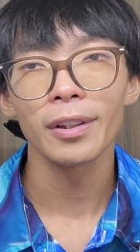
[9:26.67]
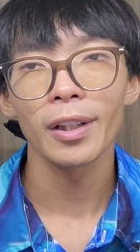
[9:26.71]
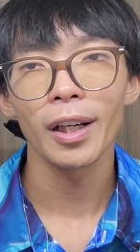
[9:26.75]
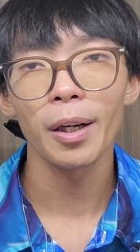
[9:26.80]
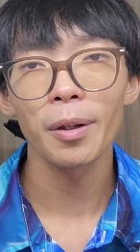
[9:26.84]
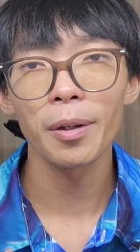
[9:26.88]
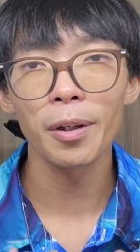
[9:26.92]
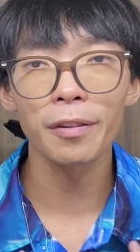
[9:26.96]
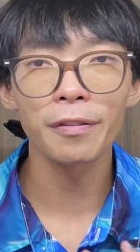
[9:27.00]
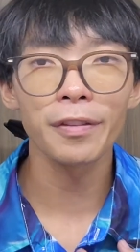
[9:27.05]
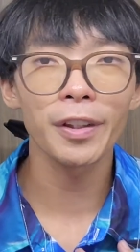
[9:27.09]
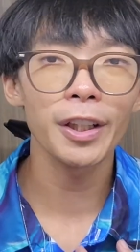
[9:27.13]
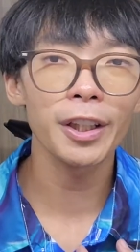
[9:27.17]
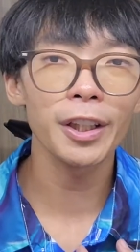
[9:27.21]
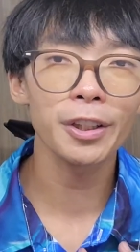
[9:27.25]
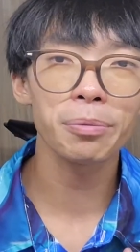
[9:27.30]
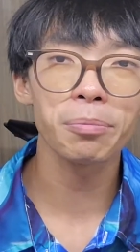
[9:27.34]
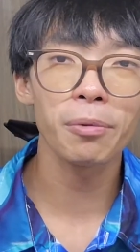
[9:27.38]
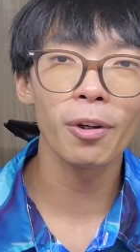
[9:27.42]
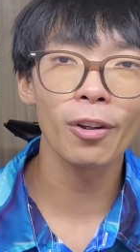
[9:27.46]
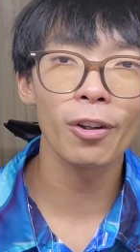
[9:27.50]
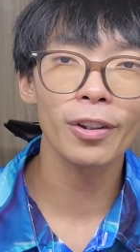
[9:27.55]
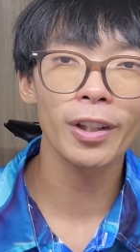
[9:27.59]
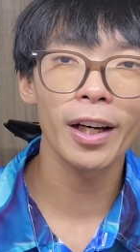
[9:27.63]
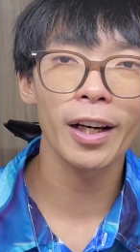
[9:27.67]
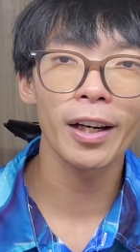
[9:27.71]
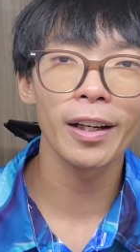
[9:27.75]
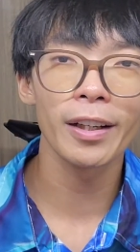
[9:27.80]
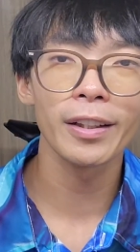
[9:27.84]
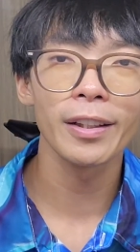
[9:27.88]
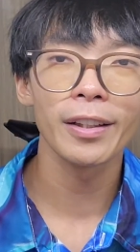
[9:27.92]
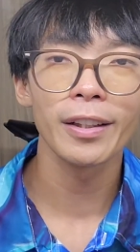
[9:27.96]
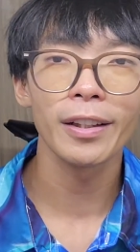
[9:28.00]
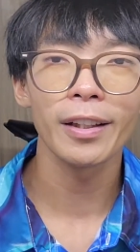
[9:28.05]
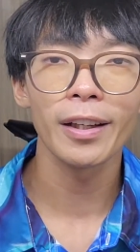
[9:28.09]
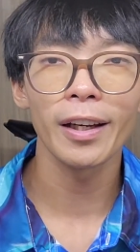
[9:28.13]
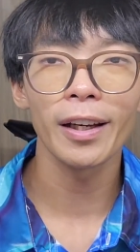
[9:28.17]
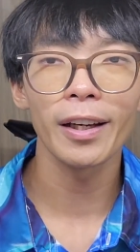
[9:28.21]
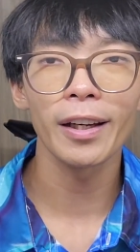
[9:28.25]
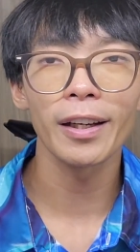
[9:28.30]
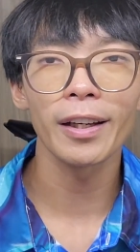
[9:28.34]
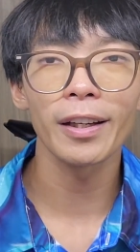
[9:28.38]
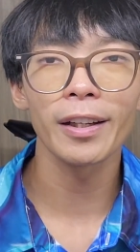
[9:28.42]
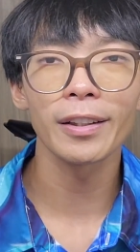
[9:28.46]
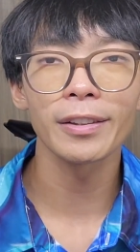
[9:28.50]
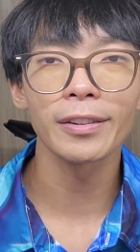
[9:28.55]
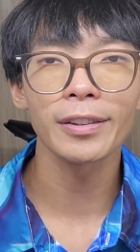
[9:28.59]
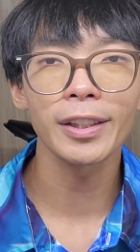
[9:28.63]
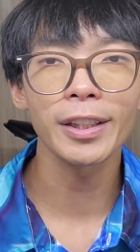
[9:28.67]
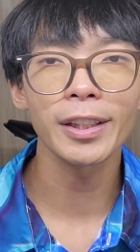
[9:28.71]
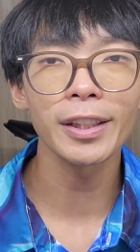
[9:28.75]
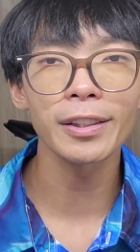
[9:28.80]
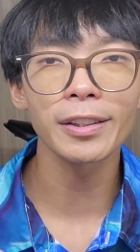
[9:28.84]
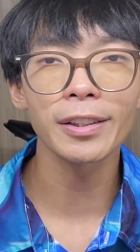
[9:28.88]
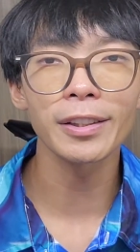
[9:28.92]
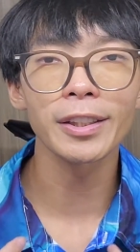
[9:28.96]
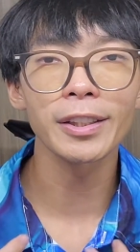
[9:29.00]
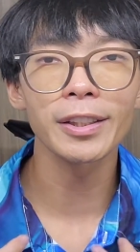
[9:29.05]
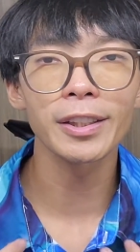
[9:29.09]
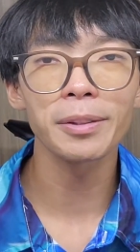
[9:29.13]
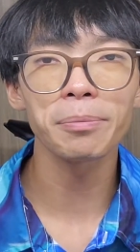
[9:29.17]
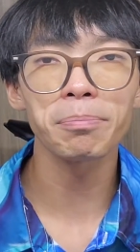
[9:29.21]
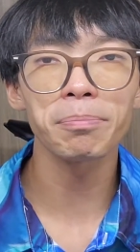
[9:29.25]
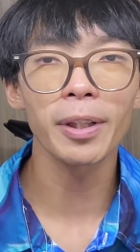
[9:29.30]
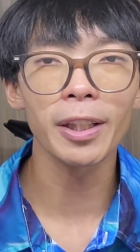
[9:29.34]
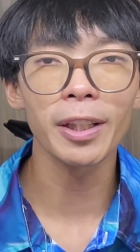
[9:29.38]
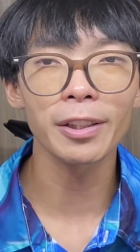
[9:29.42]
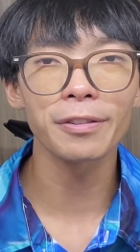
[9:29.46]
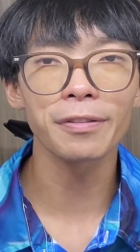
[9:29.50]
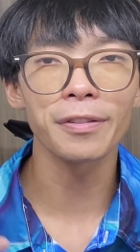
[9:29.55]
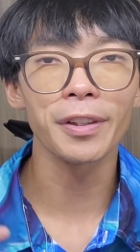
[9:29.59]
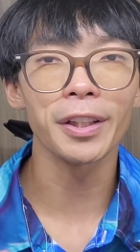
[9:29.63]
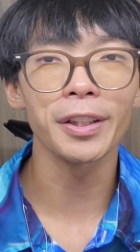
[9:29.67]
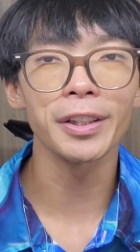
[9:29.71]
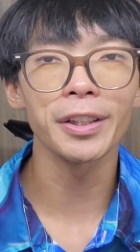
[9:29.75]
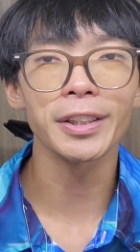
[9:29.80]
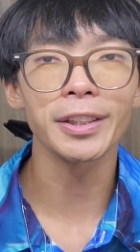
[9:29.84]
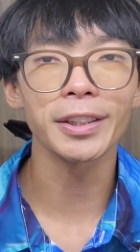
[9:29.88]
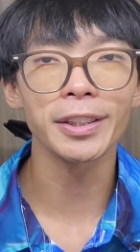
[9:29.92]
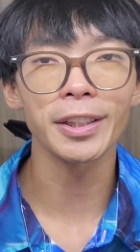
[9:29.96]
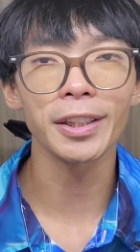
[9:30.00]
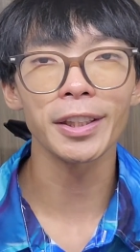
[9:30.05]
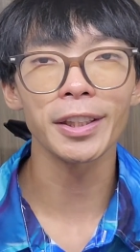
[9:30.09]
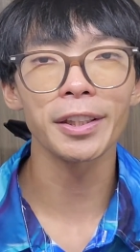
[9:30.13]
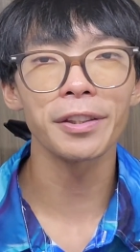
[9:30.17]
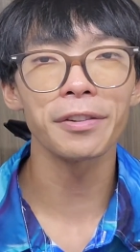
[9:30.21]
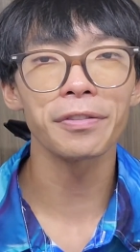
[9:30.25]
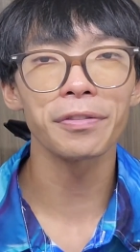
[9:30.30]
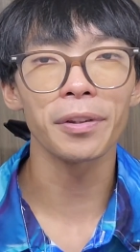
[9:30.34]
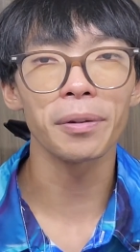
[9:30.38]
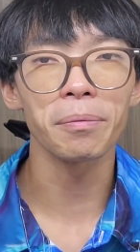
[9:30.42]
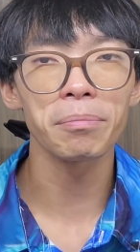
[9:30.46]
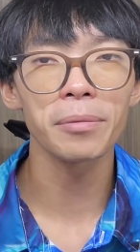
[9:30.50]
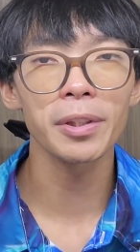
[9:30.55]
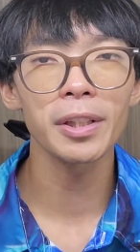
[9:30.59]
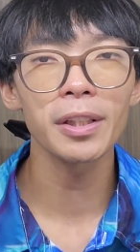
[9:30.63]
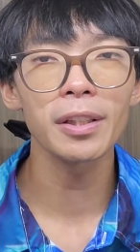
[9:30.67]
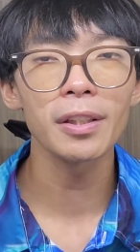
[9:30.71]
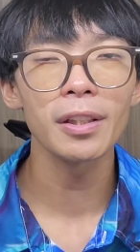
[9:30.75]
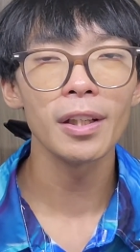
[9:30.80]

I'm a very small guy and heat dissipates very easily from me,